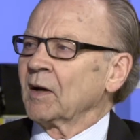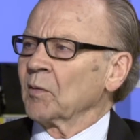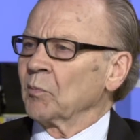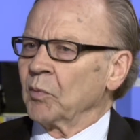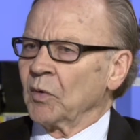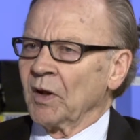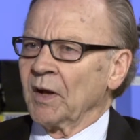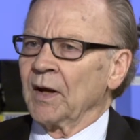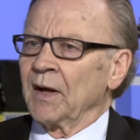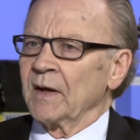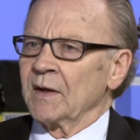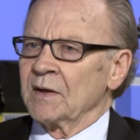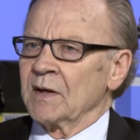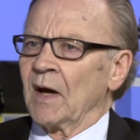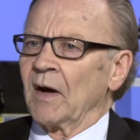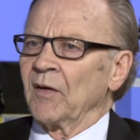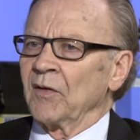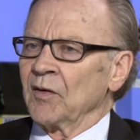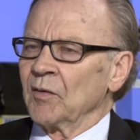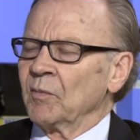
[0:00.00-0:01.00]
of playing it
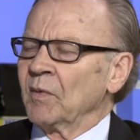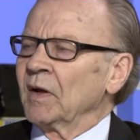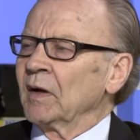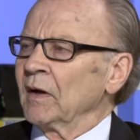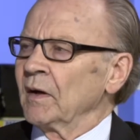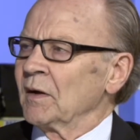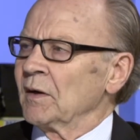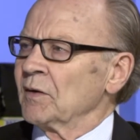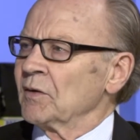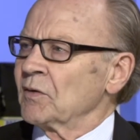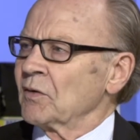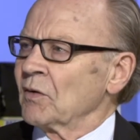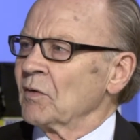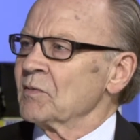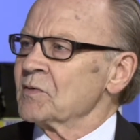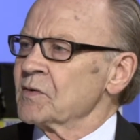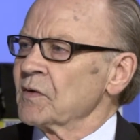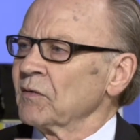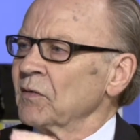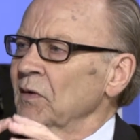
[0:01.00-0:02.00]
down the middle in
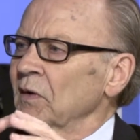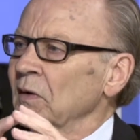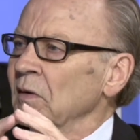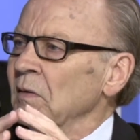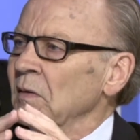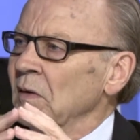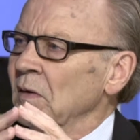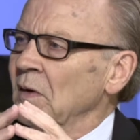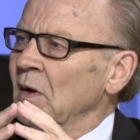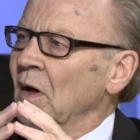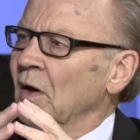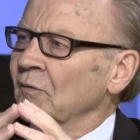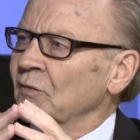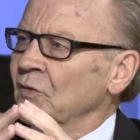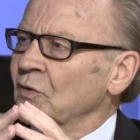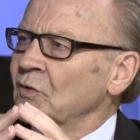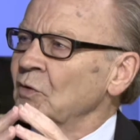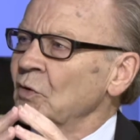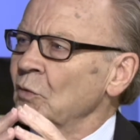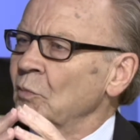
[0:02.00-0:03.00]
terms of
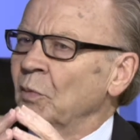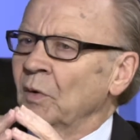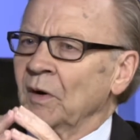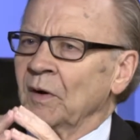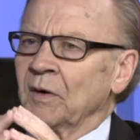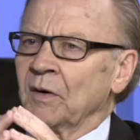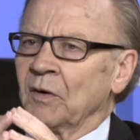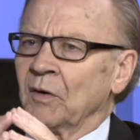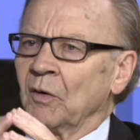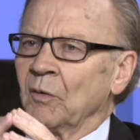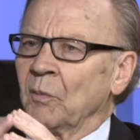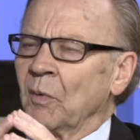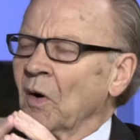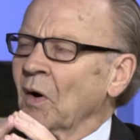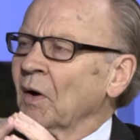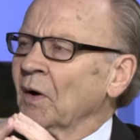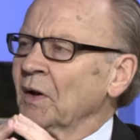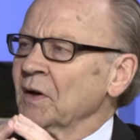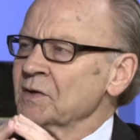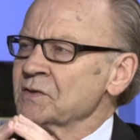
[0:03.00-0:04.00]
the two political
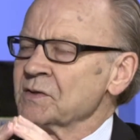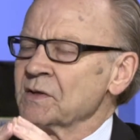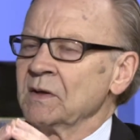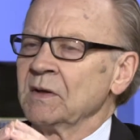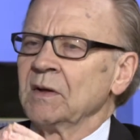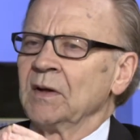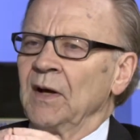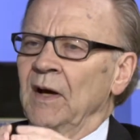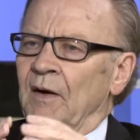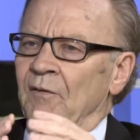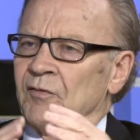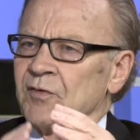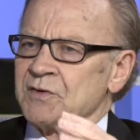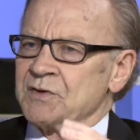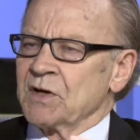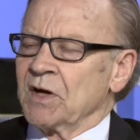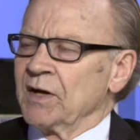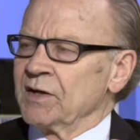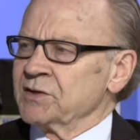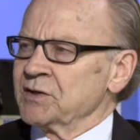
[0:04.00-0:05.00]
parties,
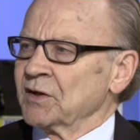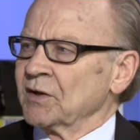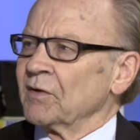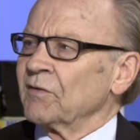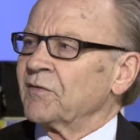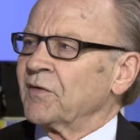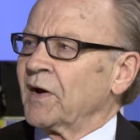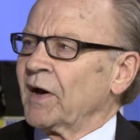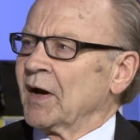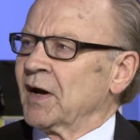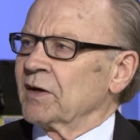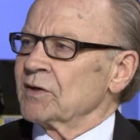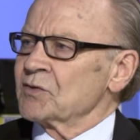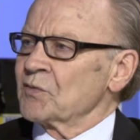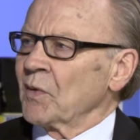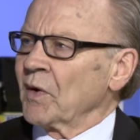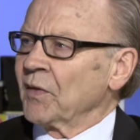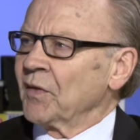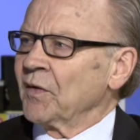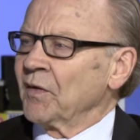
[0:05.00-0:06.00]
emphasizing the facts
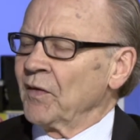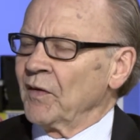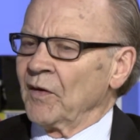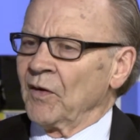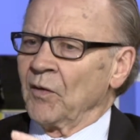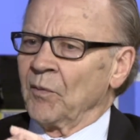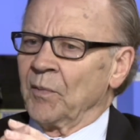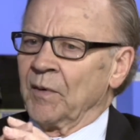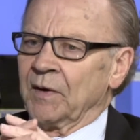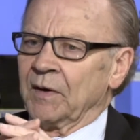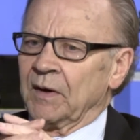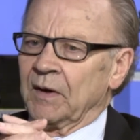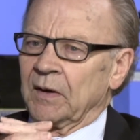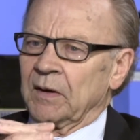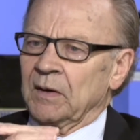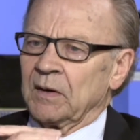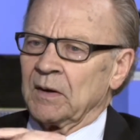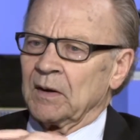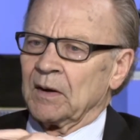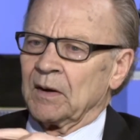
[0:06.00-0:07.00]
rather than opinion.
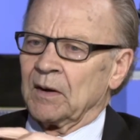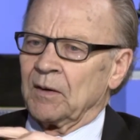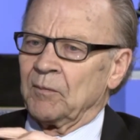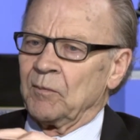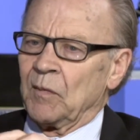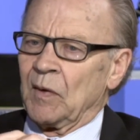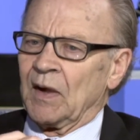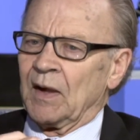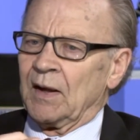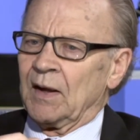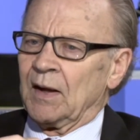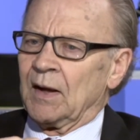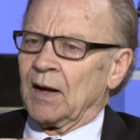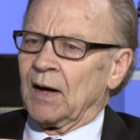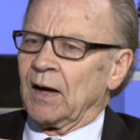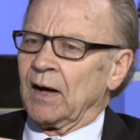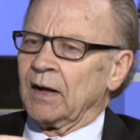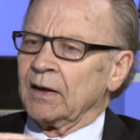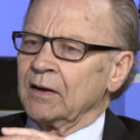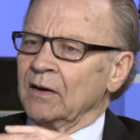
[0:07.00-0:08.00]

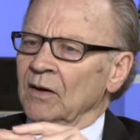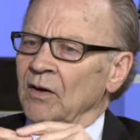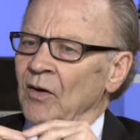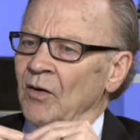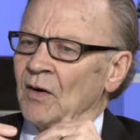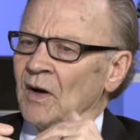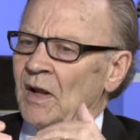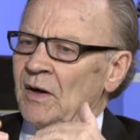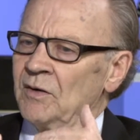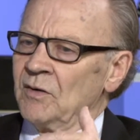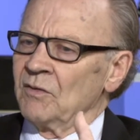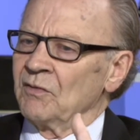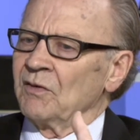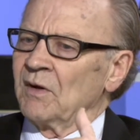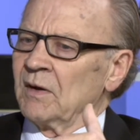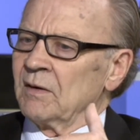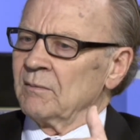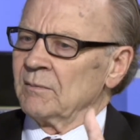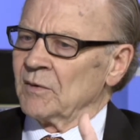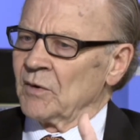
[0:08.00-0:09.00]
You know, and I do
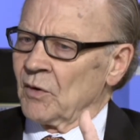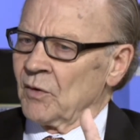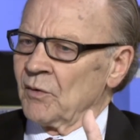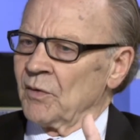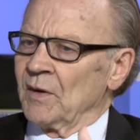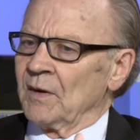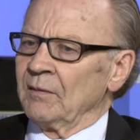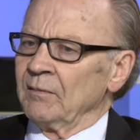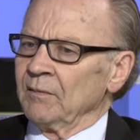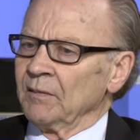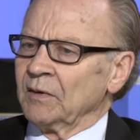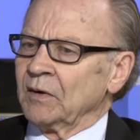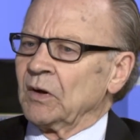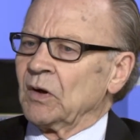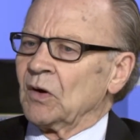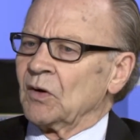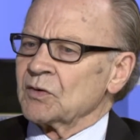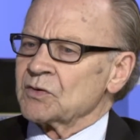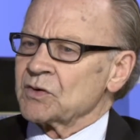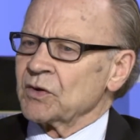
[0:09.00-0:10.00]
think, though, that, you
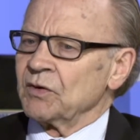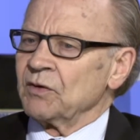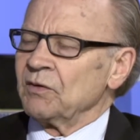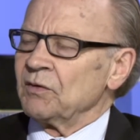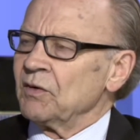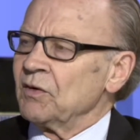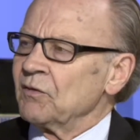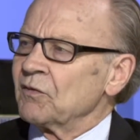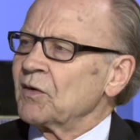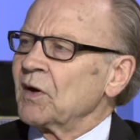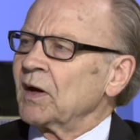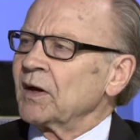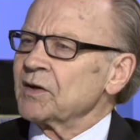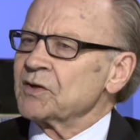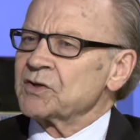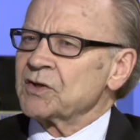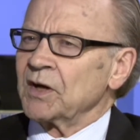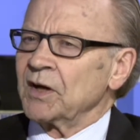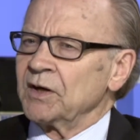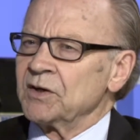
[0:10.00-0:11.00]
know, so you've got to
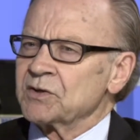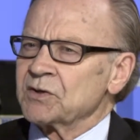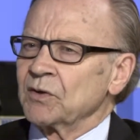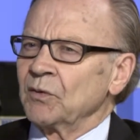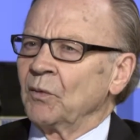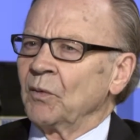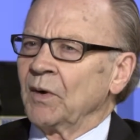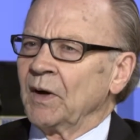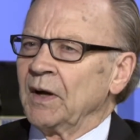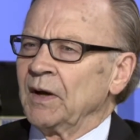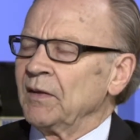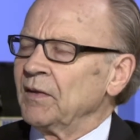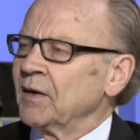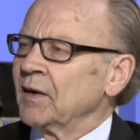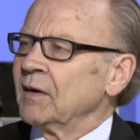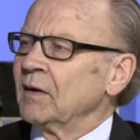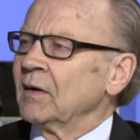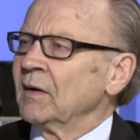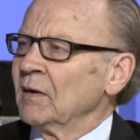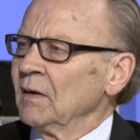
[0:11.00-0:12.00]
change the way
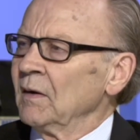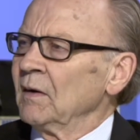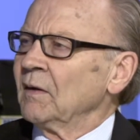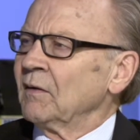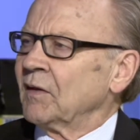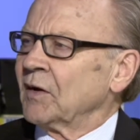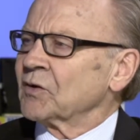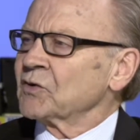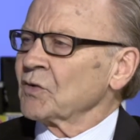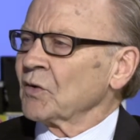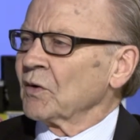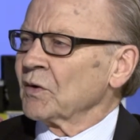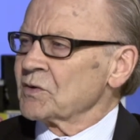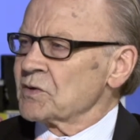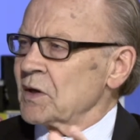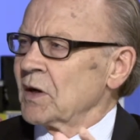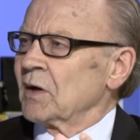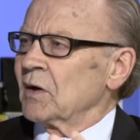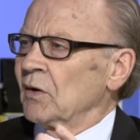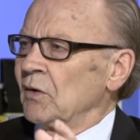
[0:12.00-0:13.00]
that journalists
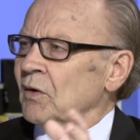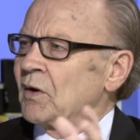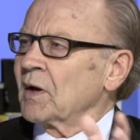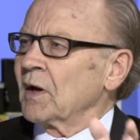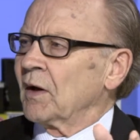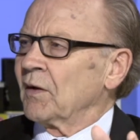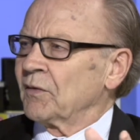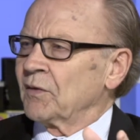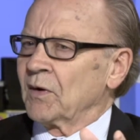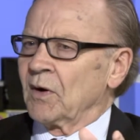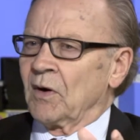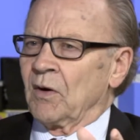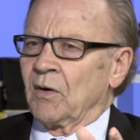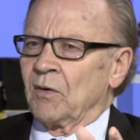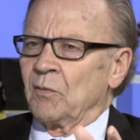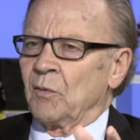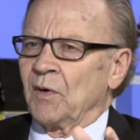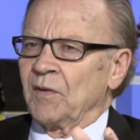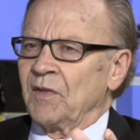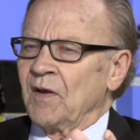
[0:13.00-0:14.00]
kind of look out there
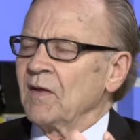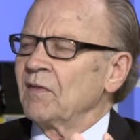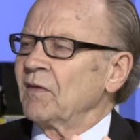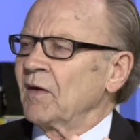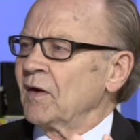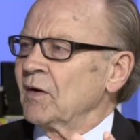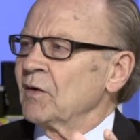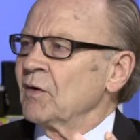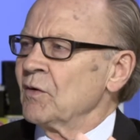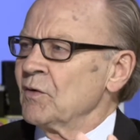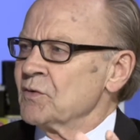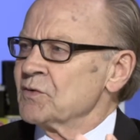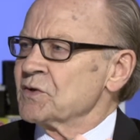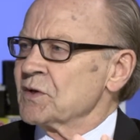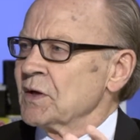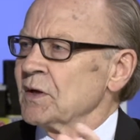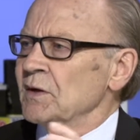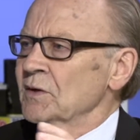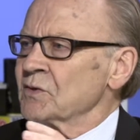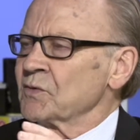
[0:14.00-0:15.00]
and what they think news
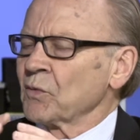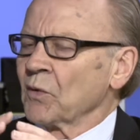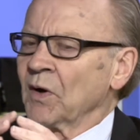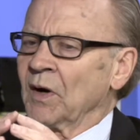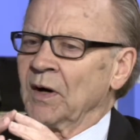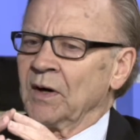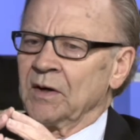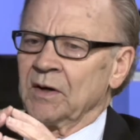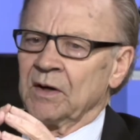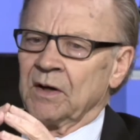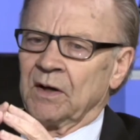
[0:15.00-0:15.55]
is, right?